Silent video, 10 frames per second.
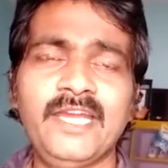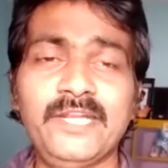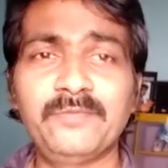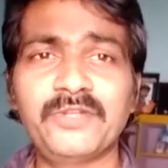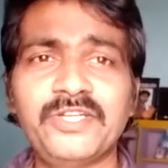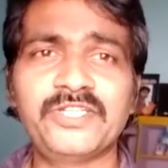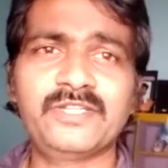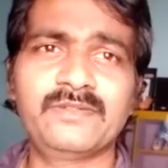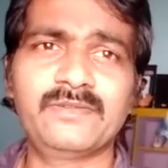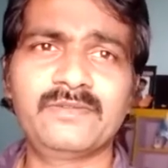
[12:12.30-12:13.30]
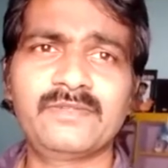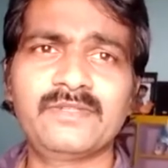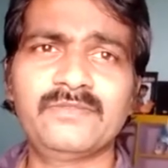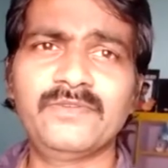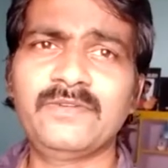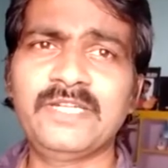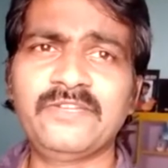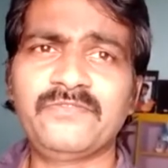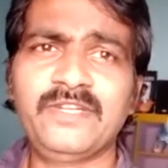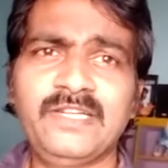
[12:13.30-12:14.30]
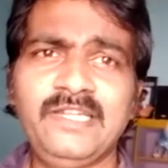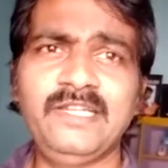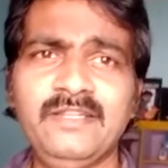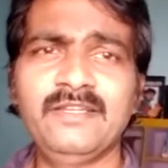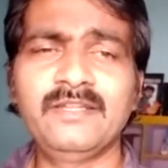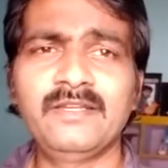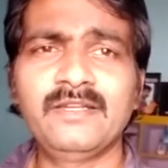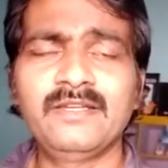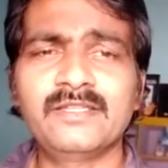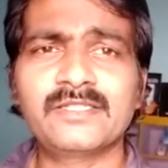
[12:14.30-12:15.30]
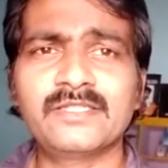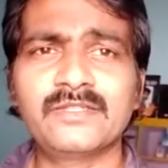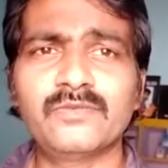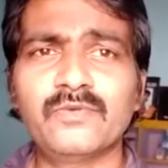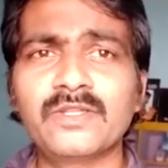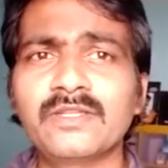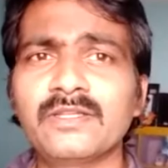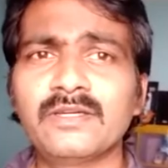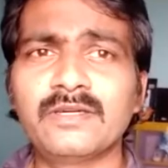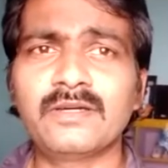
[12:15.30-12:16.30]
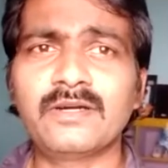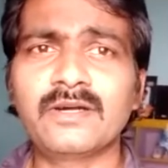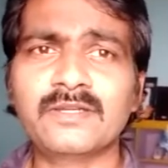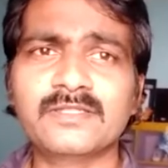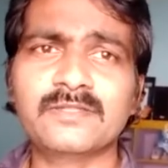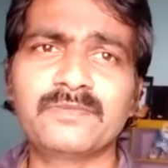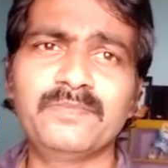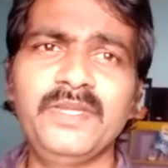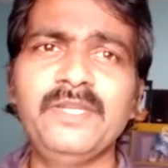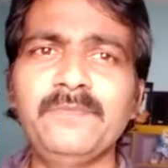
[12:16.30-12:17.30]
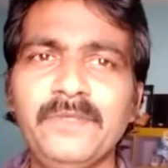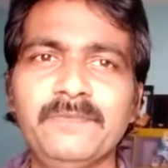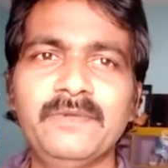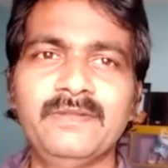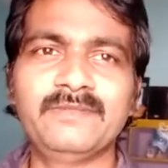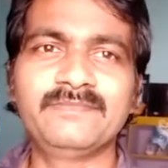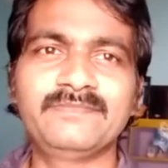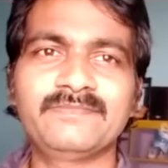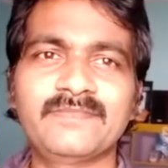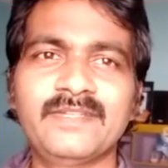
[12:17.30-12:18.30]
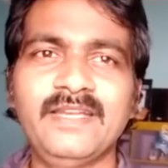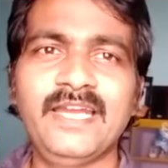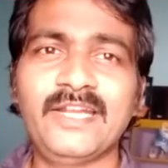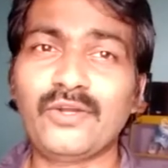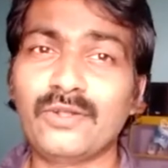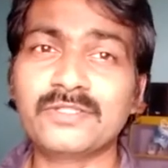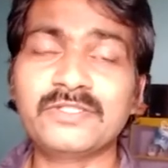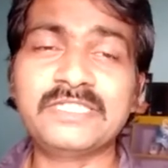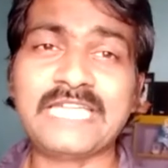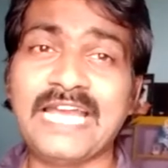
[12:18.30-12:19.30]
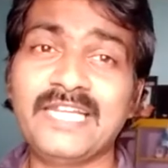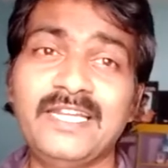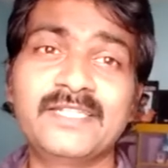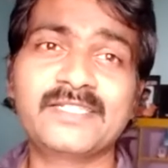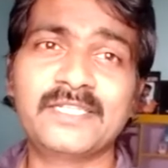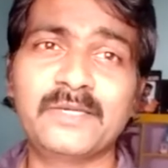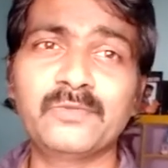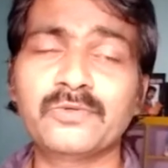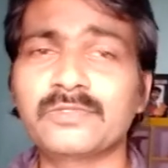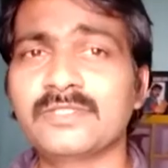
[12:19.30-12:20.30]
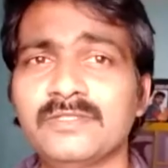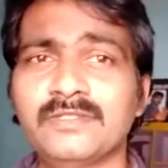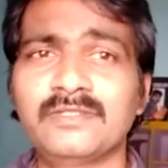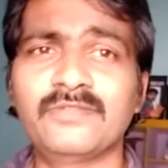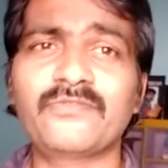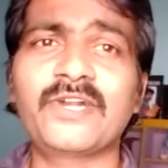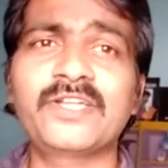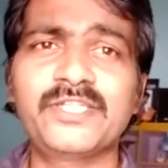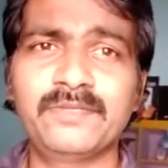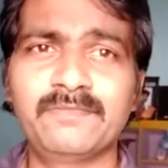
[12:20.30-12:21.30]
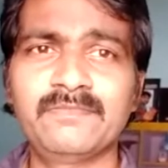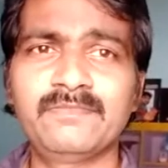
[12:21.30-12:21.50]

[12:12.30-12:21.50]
admiration, so we will definitely so won the hearts of many people, and also it highlights about the friendship.